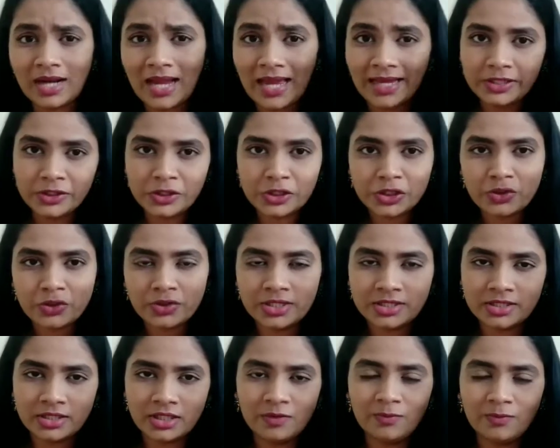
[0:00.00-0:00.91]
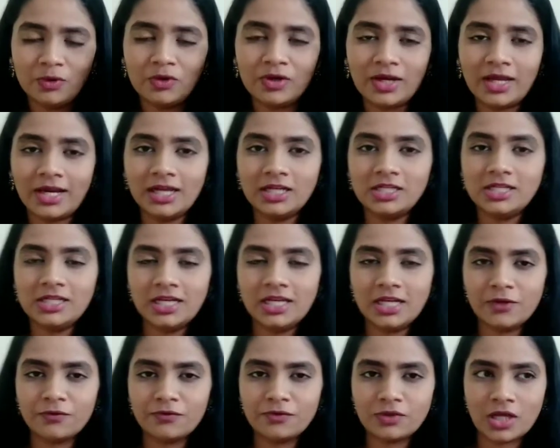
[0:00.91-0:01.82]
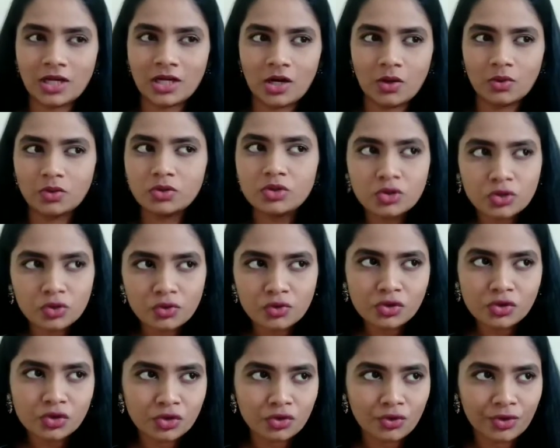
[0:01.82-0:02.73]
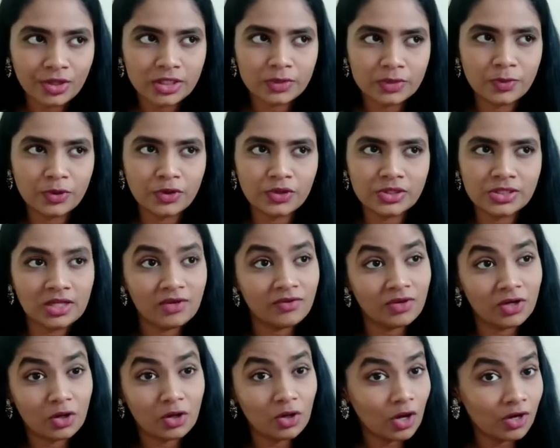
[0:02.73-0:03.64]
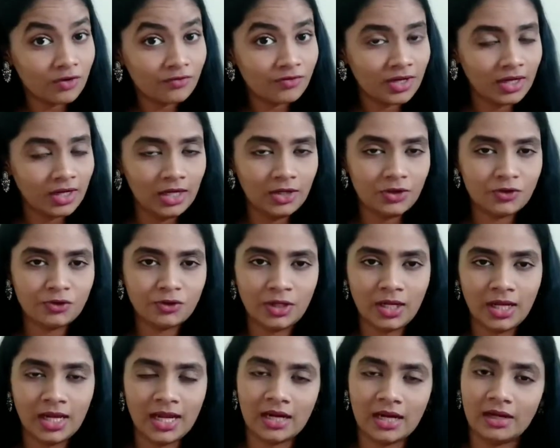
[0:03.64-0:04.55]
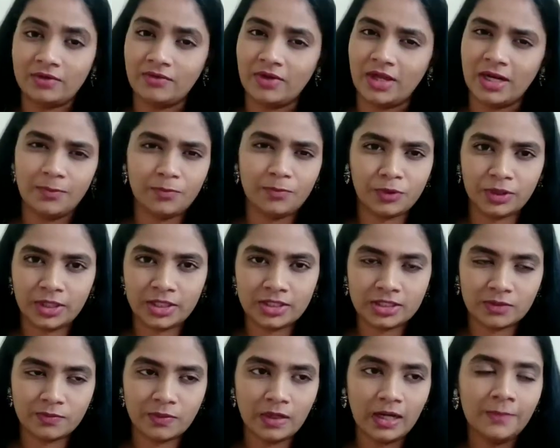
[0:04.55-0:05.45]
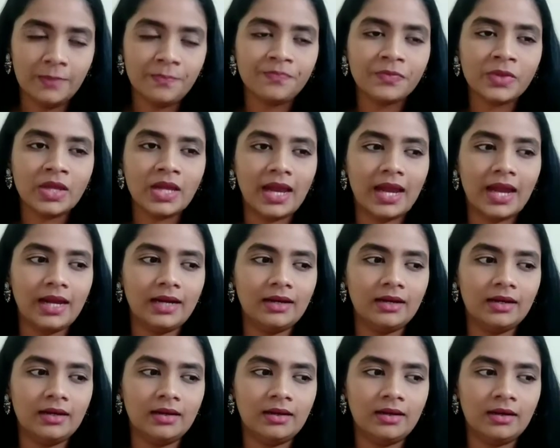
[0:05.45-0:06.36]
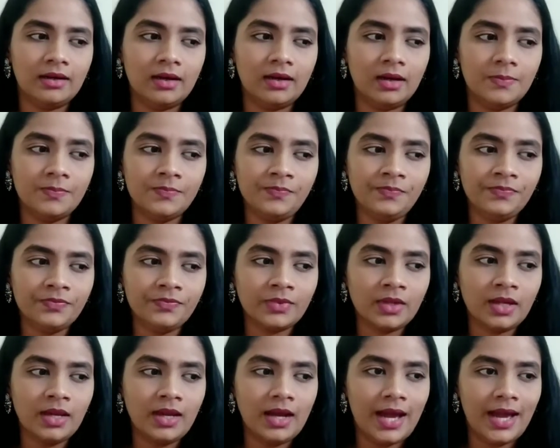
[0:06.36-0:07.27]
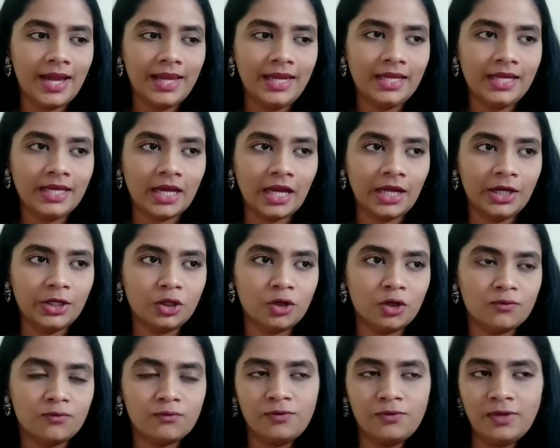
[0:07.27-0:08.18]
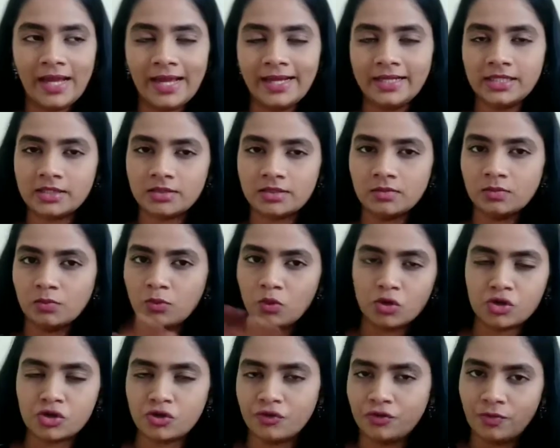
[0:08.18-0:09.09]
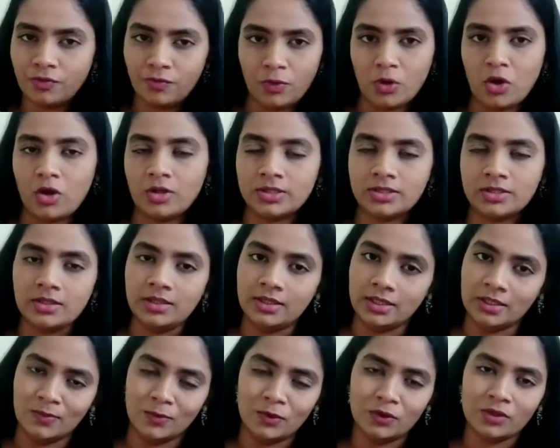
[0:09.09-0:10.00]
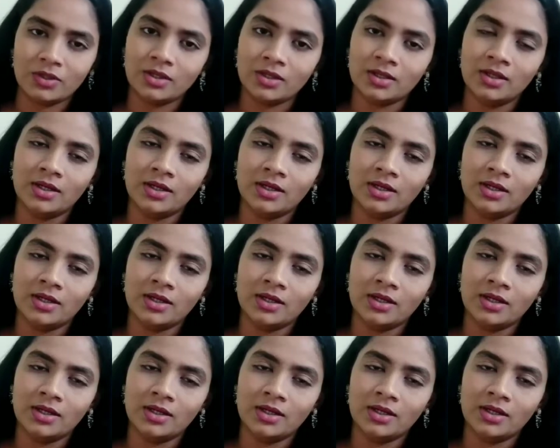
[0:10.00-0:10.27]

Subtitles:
9 stories in the book, and I DNF'd around 2 stories because they were not very intriguing, very predictable, and I kind of liked most of the plots in the book.